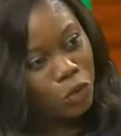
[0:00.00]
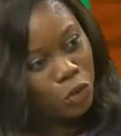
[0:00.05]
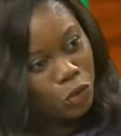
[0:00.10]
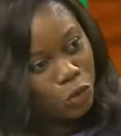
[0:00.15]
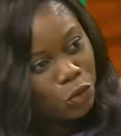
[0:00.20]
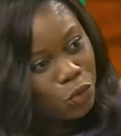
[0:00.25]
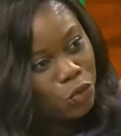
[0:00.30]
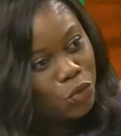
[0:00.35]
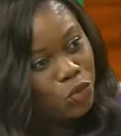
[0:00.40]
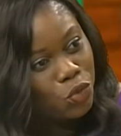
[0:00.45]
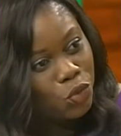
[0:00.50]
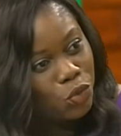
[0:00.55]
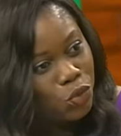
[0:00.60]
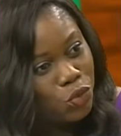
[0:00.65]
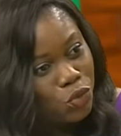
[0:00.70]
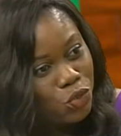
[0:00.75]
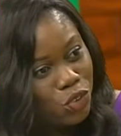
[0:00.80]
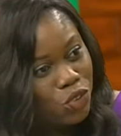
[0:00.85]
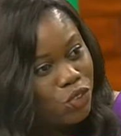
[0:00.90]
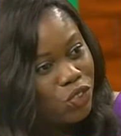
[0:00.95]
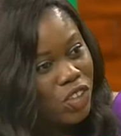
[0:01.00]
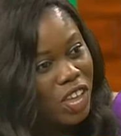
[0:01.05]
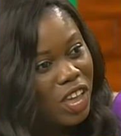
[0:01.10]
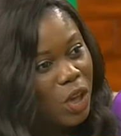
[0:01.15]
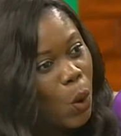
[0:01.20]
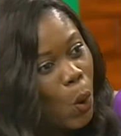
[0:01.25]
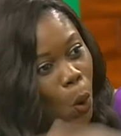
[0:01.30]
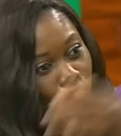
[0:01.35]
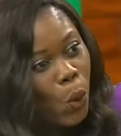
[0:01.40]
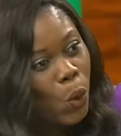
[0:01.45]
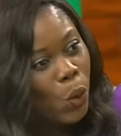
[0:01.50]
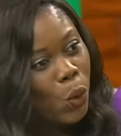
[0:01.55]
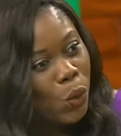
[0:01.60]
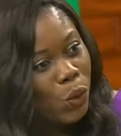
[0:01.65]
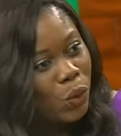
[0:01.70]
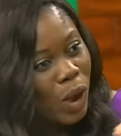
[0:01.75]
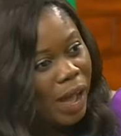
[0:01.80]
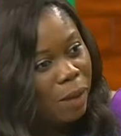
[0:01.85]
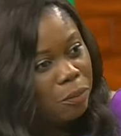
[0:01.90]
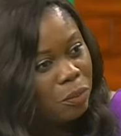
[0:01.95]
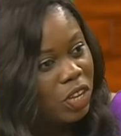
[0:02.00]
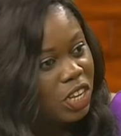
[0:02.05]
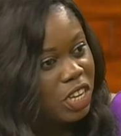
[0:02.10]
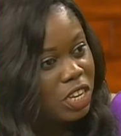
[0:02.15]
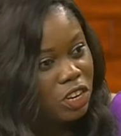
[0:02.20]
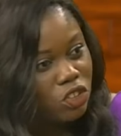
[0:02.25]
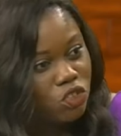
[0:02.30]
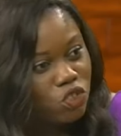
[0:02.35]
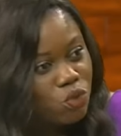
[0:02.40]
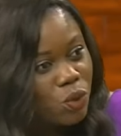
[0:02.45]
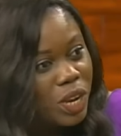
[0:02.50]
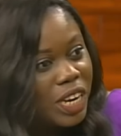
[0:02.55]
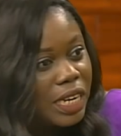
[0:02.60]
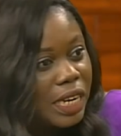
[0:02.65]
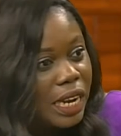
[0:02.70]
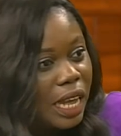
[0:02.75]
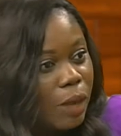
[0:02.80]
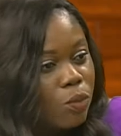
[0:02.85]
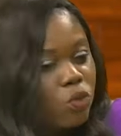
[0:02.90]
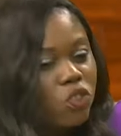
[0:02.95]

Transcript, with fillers: you to just say, oh, I'm not going to train them.